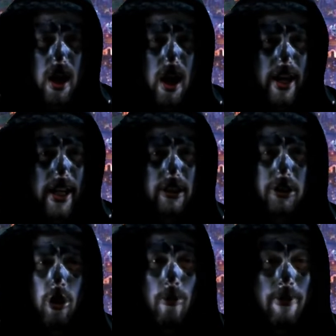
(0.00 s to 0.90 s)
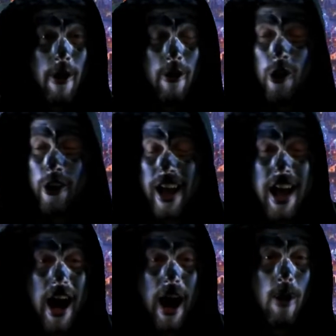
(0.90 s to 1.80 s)
it's so beautiful. Look,
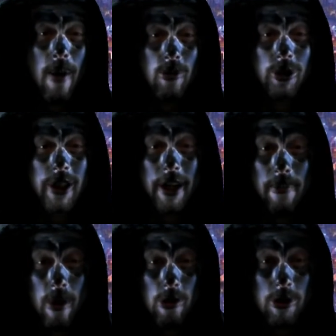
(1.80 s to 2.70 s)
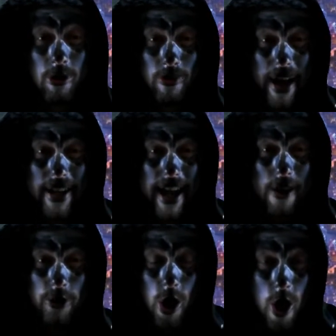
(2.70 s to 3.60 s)
I'm almost getting emotional right
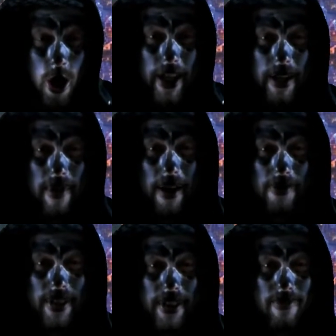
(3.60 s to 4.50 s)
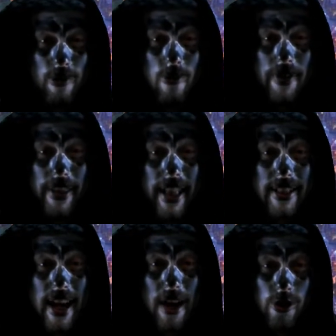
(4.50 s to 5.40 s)
now talking about this movie.
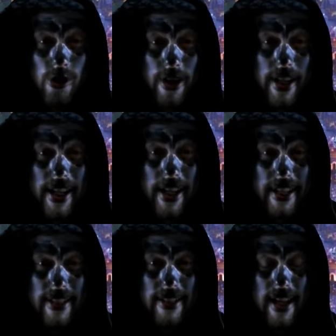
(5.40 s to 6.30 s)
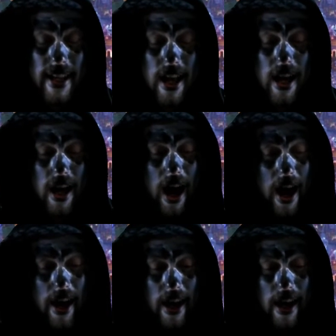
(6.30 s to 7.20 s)
That's how good it is. I'm